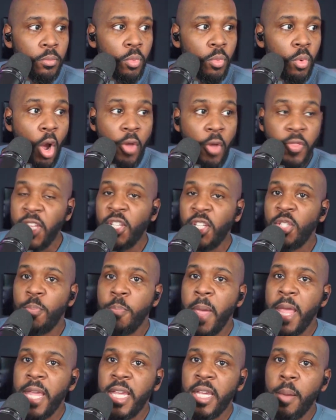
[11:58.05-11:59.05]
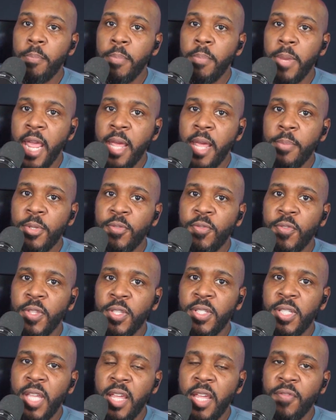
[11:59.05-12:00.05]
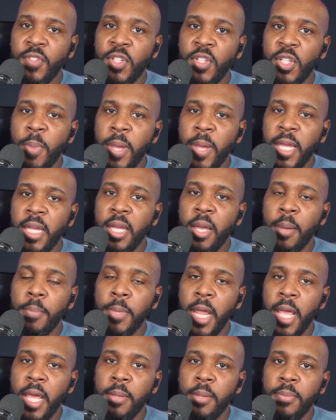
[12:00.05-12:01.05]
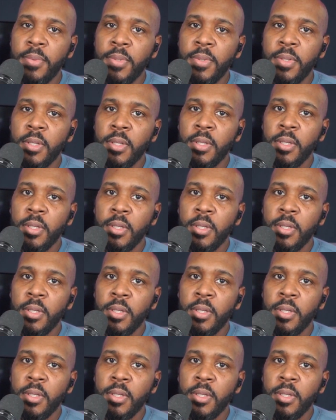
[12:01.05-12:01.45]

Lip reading: Are they just making up names for the sake of just making up names?